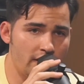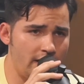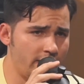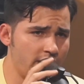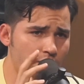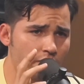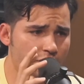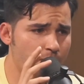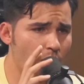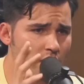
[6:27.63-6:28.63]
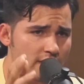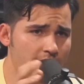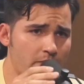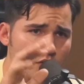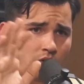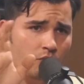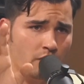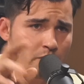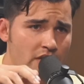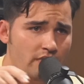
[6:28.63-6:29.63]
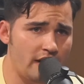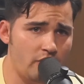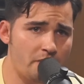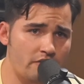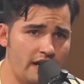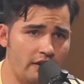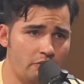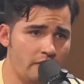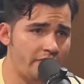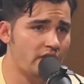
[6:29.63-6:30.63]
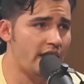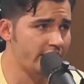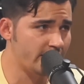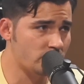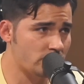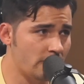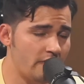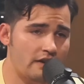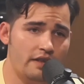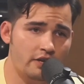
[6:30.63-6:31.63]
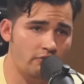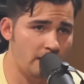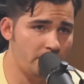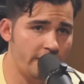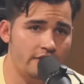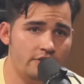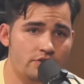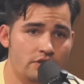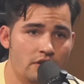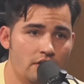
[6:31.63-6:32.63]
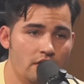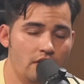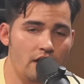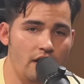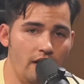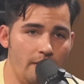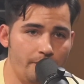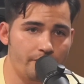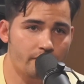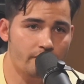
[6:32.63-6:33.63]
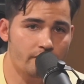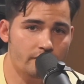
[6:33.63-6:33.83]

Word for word: not the longest, but one of them. We're we've been around. We've been around. We have a lot of history. We've had a lot of great players. Um,